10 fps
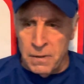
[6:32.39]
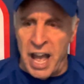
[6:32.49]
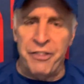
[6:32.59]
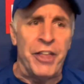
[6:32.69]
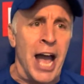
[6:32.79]

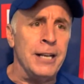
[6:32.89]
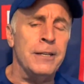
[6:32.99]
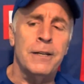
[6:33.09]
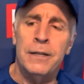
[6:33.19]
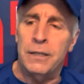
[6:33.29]
And that,
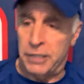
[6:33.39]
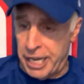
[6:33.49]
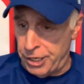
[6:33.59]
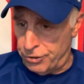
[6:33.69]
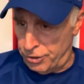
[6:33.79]

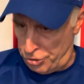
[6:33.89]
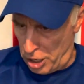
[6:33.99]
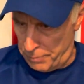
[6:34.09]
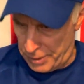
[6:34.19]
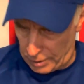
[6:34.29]
ladies and
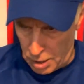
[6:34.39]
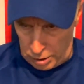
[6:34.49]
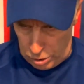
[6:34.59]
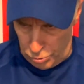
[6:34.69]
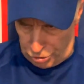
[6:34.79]
gentlemen,
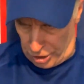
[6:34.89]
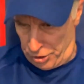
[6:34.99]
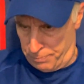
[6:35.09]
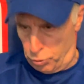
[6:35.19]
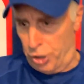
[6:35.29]
concludes
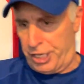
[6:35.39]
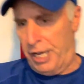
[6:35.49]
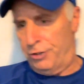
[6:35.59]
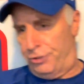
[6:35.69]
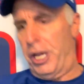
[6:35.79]
another
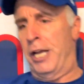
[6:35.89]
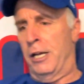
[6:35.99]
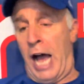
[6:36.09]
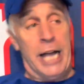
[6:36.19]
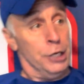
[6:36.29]
broadcast
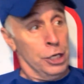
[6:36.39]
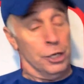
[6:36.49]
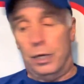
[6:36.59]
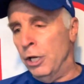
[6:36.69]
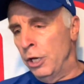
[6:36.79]
day. I
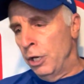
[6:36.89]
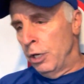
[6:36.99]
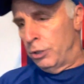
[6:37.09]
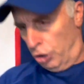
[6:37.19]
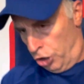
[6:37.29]
need
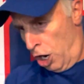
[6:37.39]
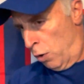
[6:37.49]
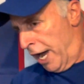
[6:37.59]
to go.